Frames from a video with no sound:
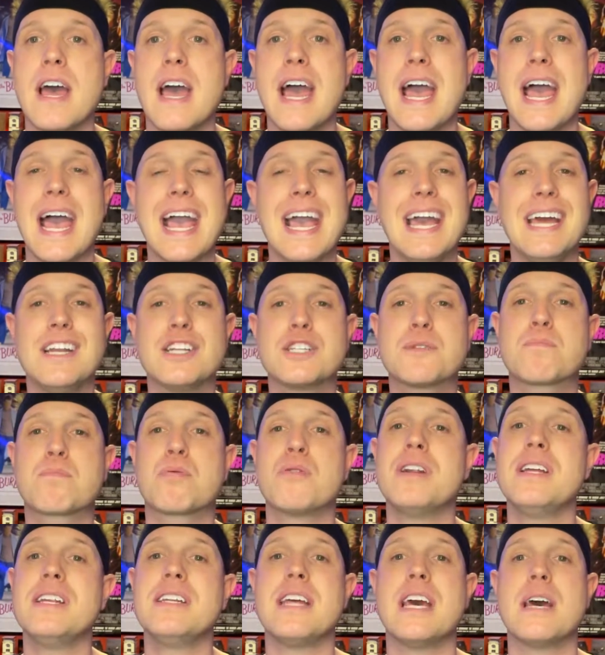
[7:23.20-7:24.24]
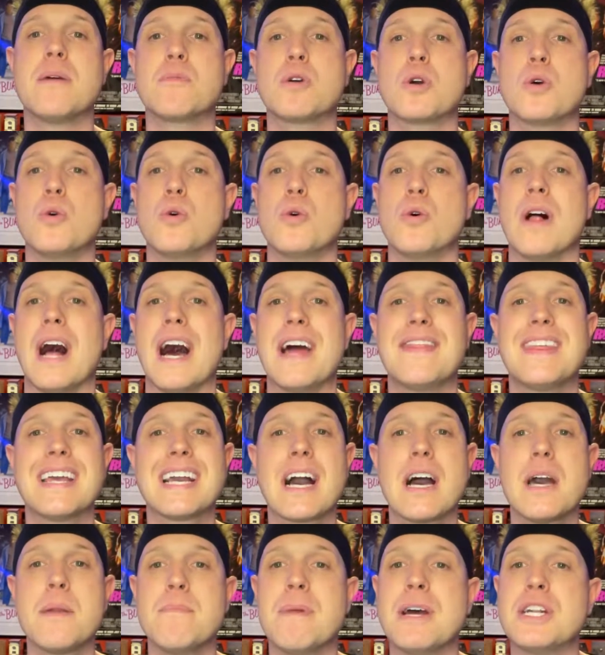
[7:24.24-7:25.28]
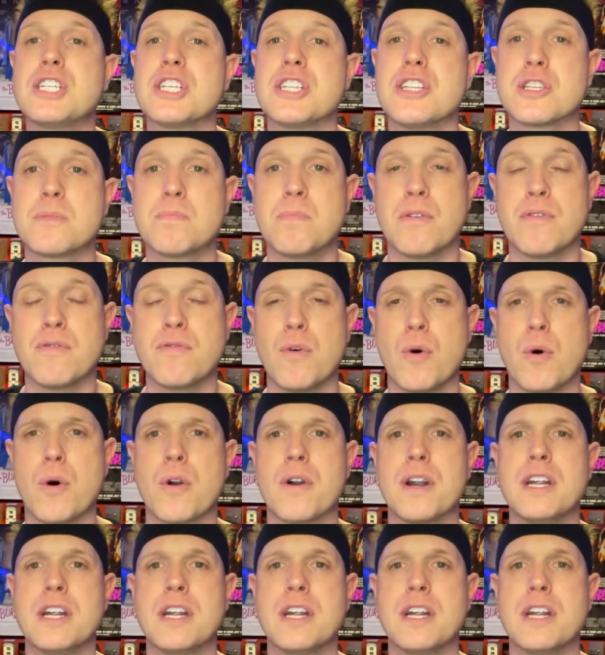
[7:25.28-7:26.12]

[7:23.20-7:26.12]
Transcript: And it's pretty damn cool. I think I'd mentioned this before.